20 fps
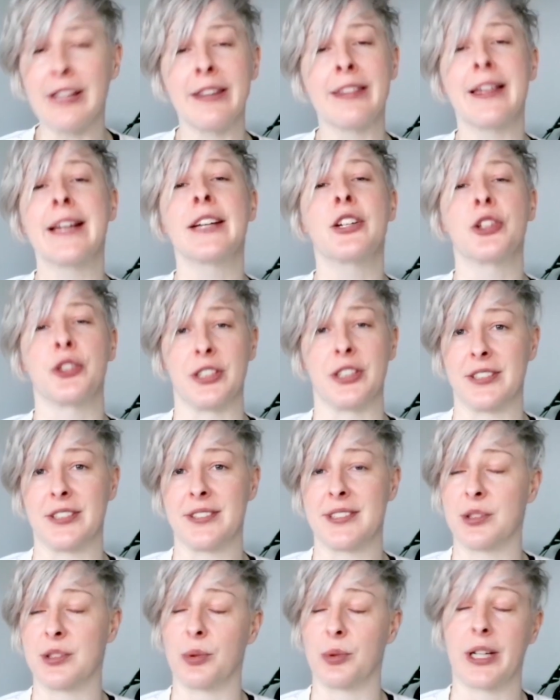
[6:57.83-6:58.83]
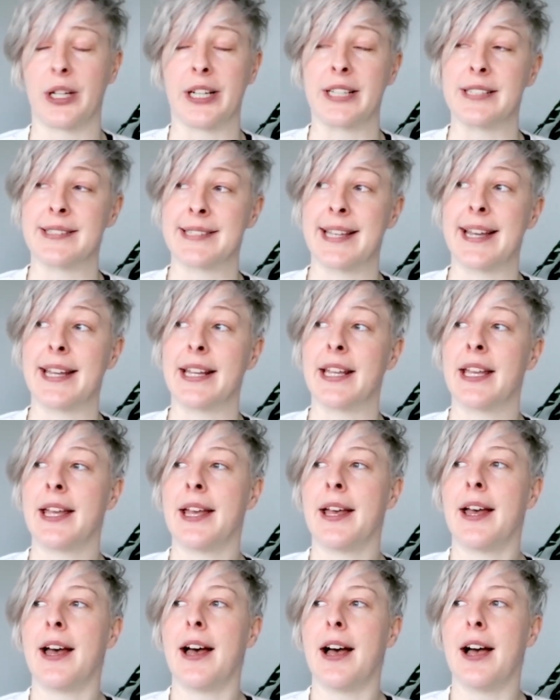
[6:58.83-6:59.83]
Thank goodness, is all I can say.
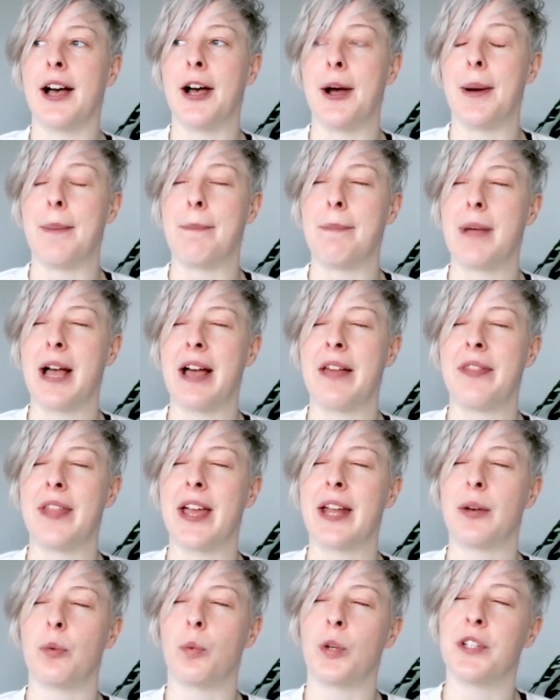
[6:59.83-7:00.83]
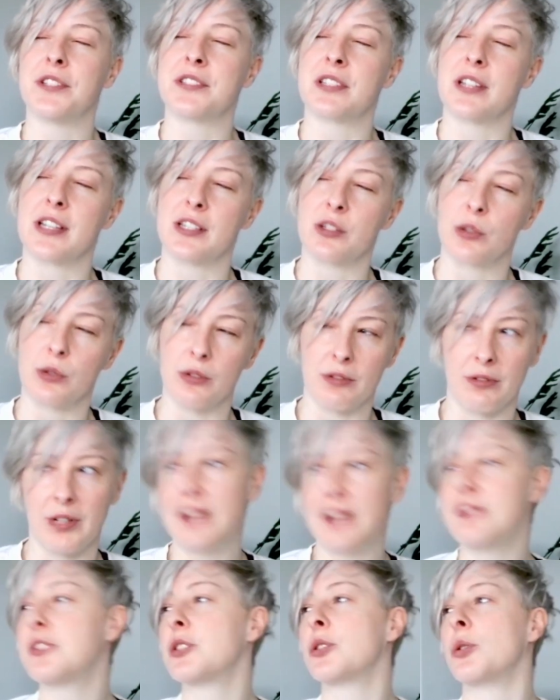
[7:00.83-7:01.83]
And then once I sort of
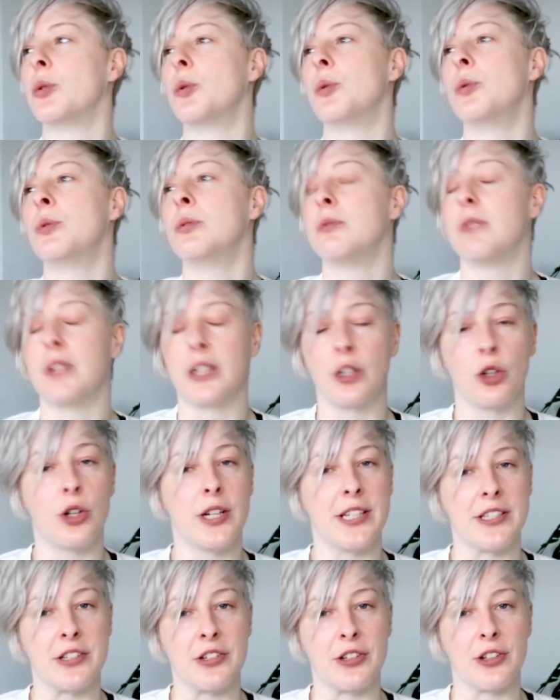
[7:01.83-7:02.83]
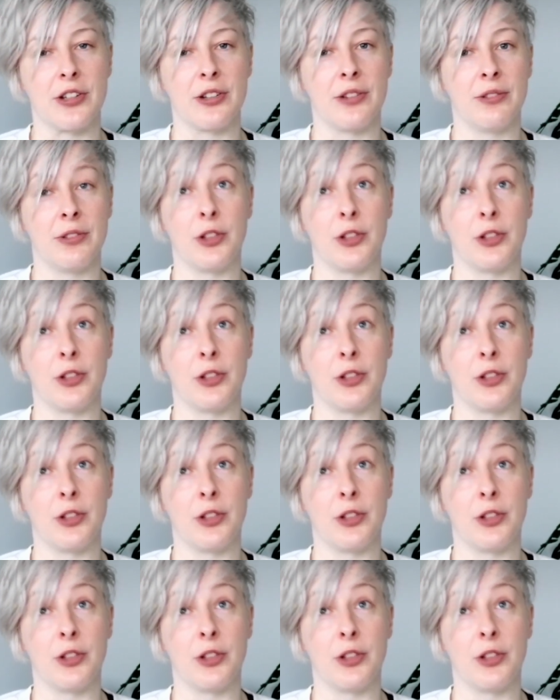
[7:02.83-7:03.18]
left school and got into the